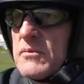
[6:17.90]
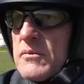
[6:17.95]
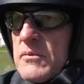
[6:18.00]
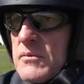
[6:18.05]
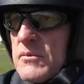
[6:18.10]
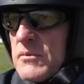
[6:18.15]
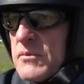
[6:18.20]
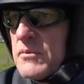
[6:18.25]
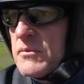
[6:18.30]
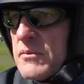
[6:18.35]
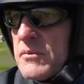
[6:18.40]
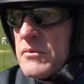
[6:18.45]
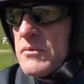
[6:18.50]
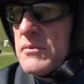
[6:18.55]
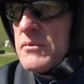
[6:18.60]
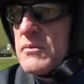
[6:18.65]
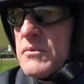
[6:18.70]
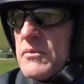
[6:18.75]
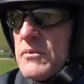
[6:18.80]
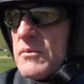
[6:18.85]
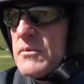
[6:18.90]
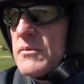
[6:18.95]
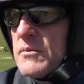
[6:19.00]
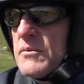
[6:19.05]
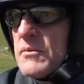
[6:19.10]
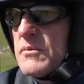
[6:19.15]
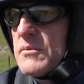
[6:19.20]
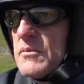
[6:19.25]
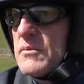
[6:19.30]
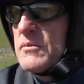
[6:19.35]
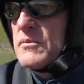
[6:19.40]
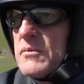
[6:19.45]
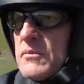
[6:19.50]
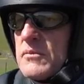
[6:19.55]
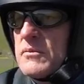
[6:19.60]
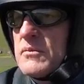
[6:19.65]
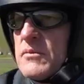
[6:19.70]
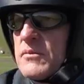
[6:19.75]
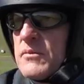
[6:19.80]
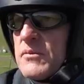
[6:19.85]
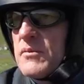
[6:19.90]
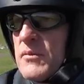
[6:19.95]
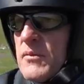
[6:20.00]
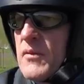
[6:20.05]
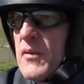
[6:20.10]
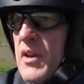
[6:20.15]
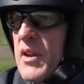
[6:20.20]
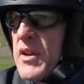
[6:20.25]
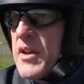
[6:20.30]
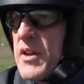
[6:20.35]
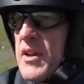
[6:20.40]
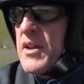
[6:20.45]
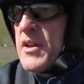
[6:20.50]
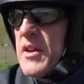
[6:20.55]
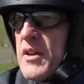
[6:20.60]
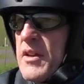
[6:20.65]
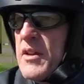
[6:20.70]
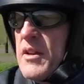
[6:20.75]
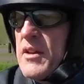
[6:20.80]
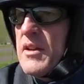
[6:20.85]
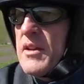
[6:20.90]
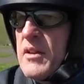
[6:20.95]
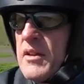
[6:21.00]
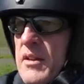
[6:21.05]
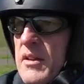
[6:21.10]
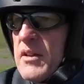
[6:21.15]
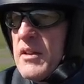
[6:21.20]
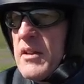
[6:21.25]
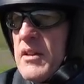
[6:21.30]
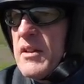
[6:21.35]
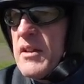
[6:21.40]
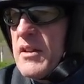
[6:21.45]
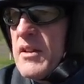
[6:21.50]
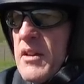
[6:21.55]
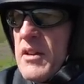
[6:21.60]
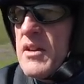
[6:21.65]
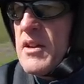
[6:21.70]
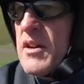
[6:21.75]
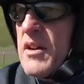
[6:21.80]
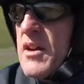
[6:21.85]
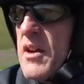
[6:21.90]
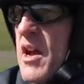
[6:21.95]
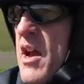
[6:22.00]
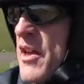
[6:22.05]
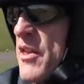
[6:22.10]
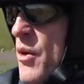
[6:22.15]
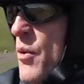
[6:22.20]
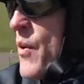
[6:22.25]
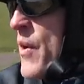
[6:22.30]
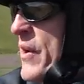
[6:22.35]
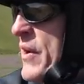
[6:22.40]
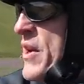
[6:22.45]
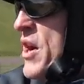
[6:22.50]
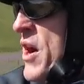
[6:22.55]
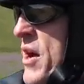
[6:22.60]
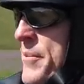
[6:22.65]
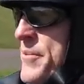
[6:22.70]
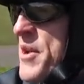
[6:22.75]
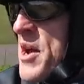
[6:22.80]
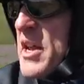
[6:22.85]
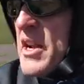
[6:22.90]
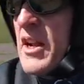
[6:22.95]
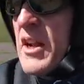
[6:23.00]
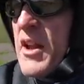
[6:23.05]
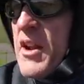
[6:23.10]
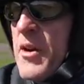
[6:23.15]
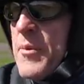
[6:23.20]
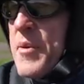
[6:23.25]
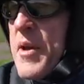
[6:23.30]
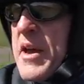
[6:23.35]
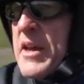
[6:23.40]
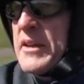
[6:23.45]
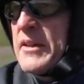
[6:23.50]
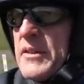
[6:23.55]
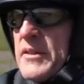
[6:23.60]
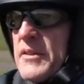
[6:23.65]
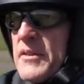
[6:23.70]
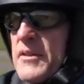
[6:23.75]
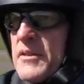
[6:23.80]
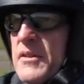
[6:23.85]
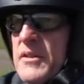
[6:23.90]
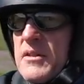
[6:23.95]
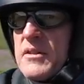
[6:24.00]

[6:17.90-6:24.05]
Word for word: to four at a time. So this plus three other helmets, and you can actually talk helmet to helmet with other